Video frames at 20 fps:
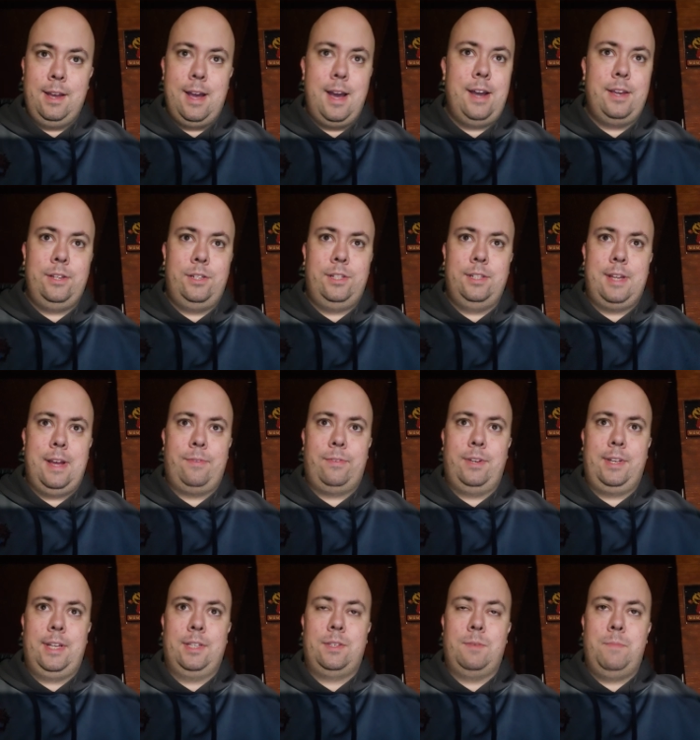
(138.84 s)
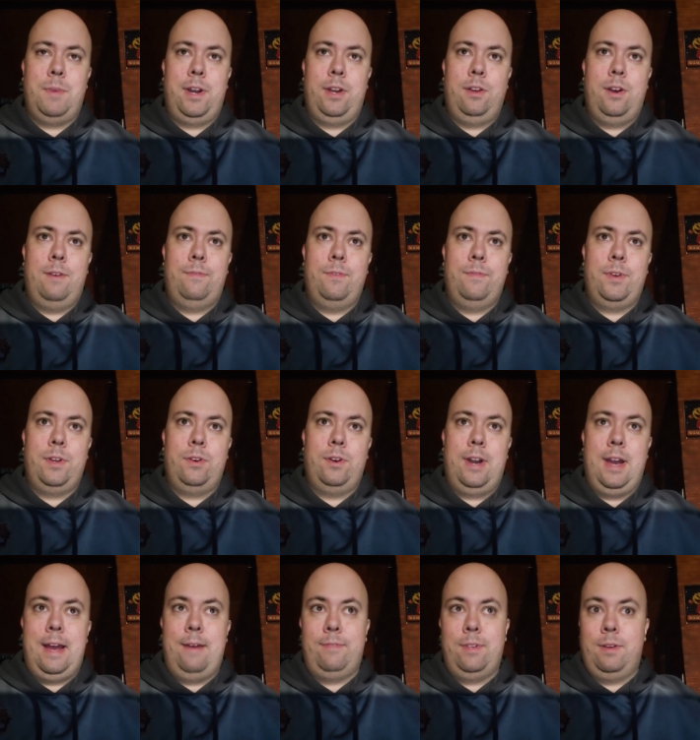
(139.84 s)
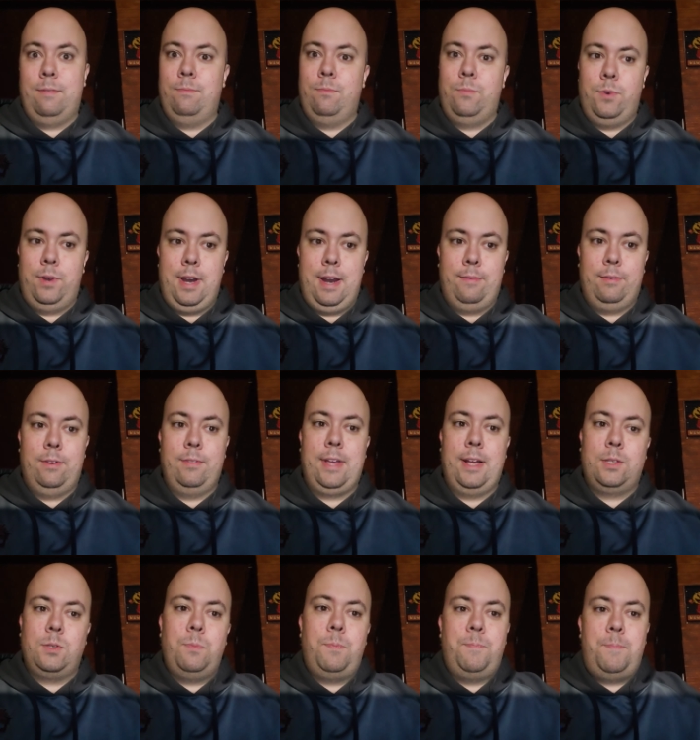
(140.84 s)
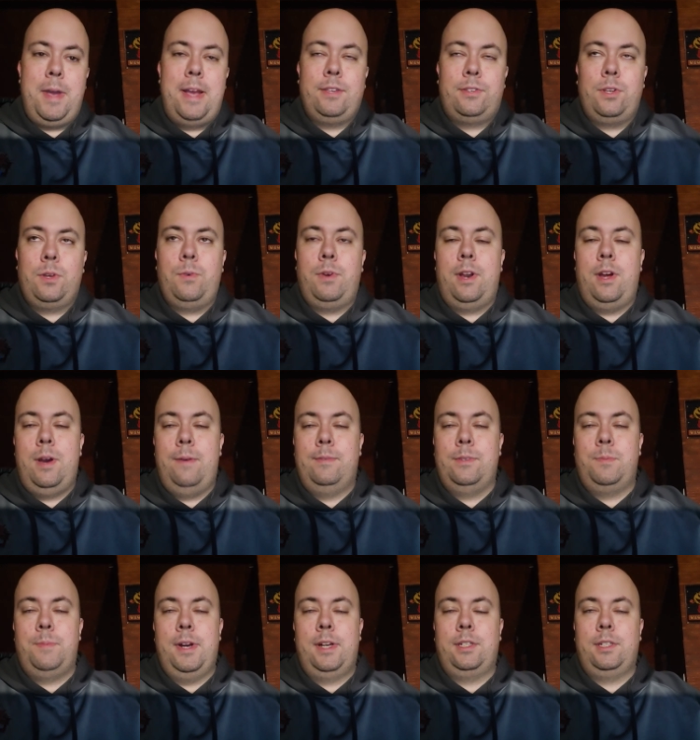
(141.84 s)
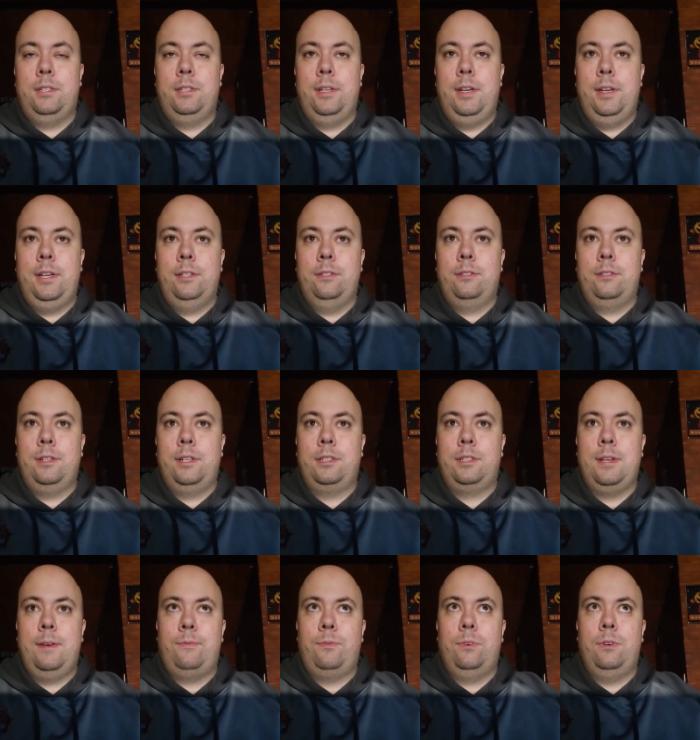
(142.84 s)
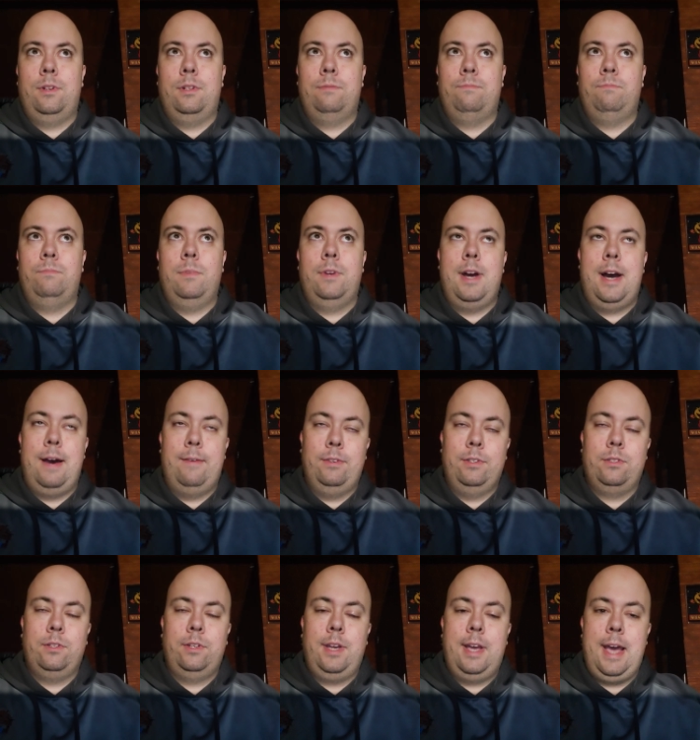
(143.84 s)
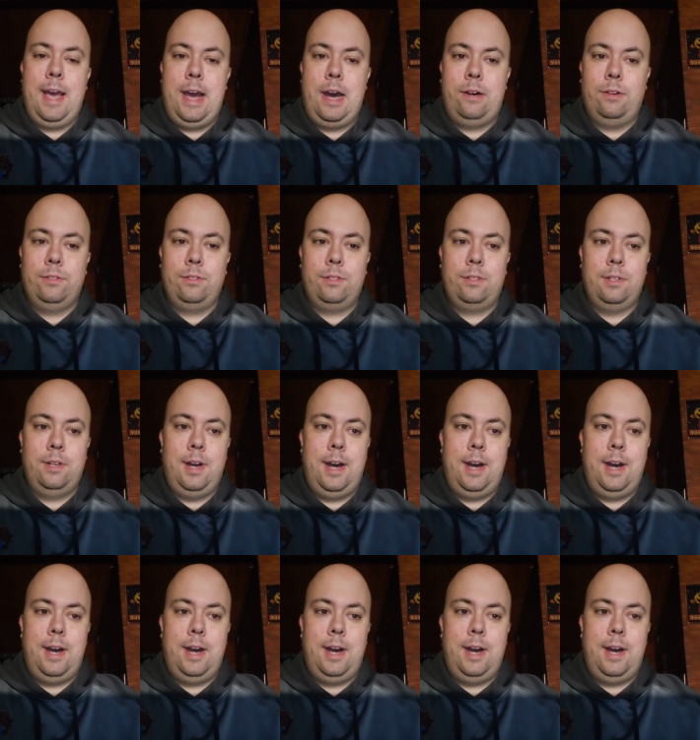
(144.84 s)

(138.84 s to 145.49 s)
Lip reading: you should definitely get some money off of it, or have them, whatever. That's basically what a home inspection is, except for obviously a house.